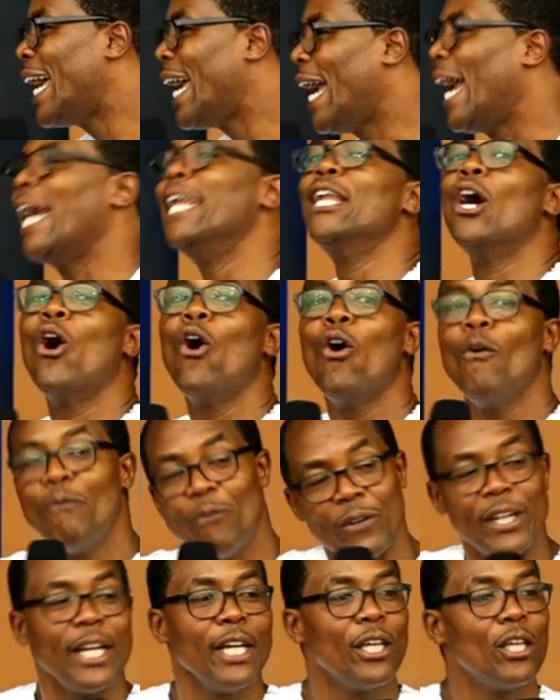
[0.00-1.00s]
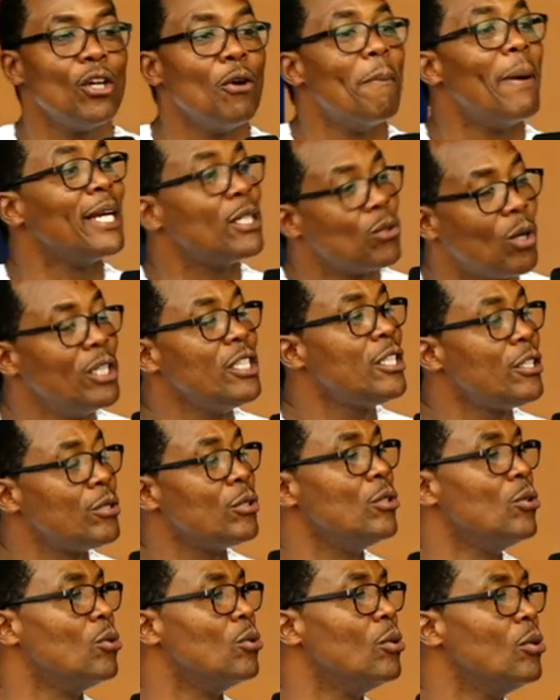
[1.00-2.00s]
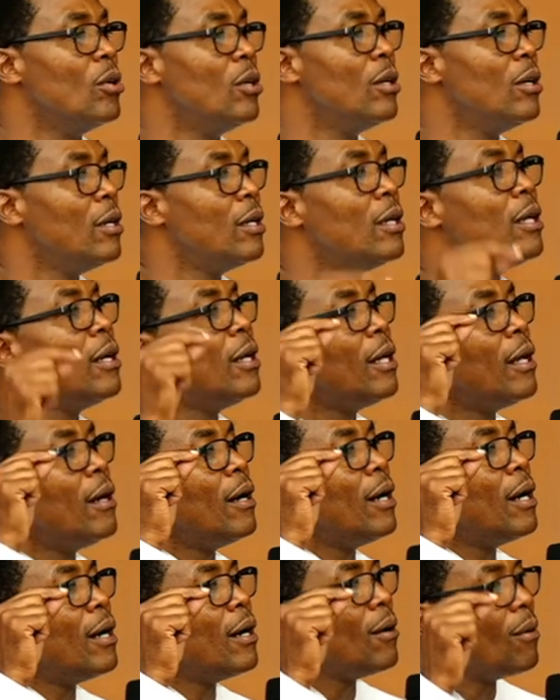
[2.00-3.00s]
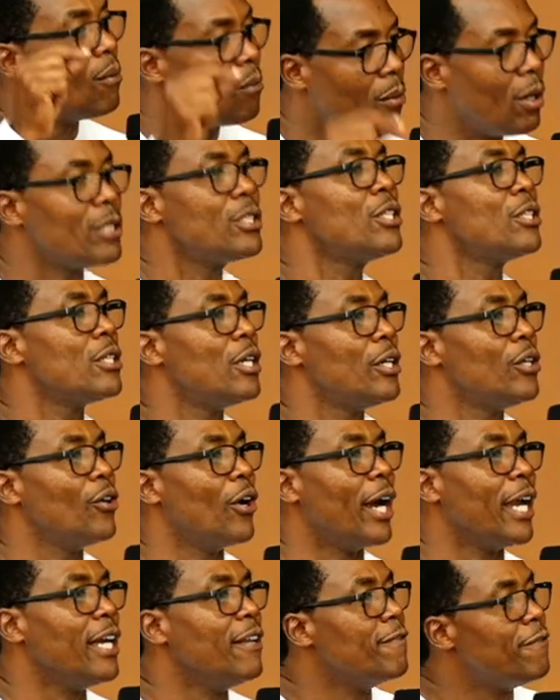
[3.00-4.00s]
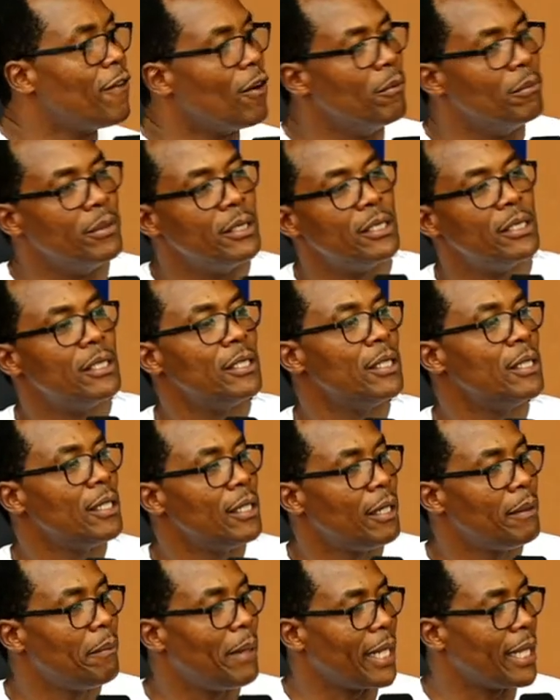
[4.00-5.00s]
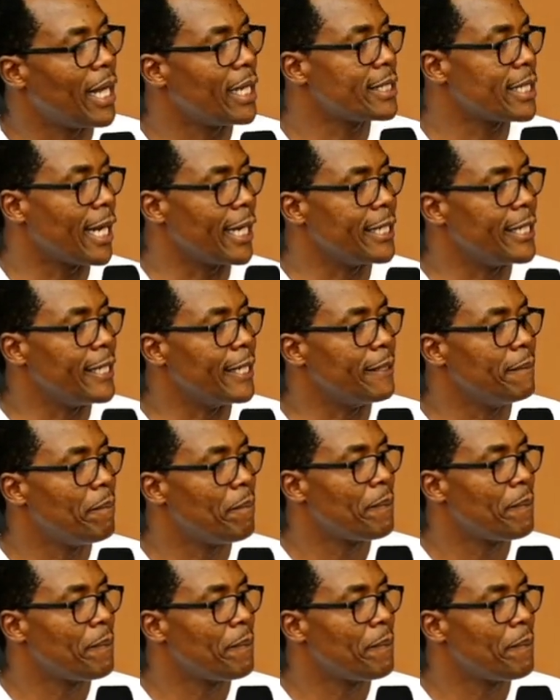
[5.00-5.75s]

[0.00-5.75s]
and hopefully you might want to do what you're informed by that idea.